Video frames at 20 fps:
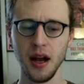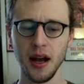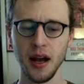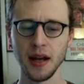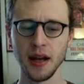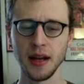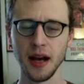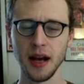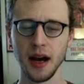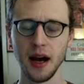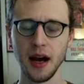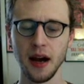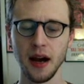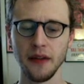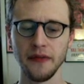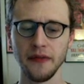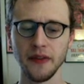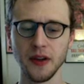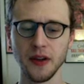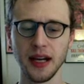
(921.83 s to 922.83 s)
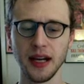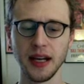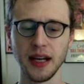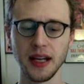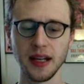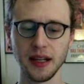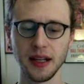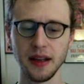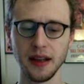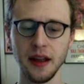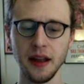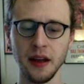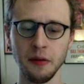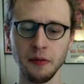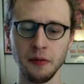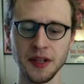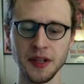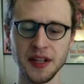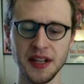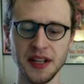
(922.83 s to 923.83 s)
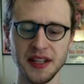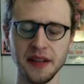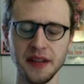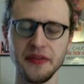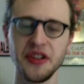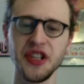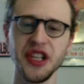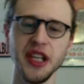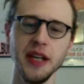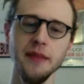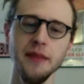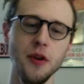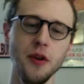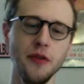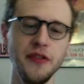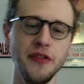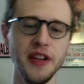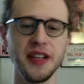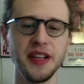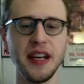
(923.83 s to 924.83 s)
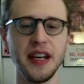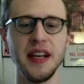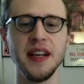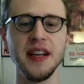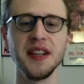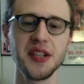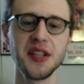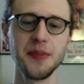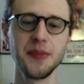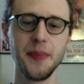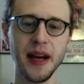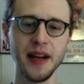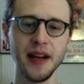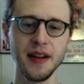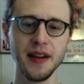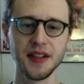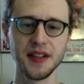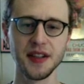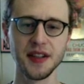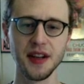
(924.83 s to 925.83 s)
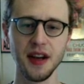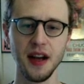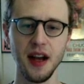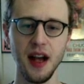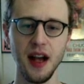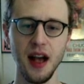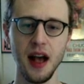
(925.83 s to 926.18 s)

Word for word: and I feel like it was as if she moved into his space.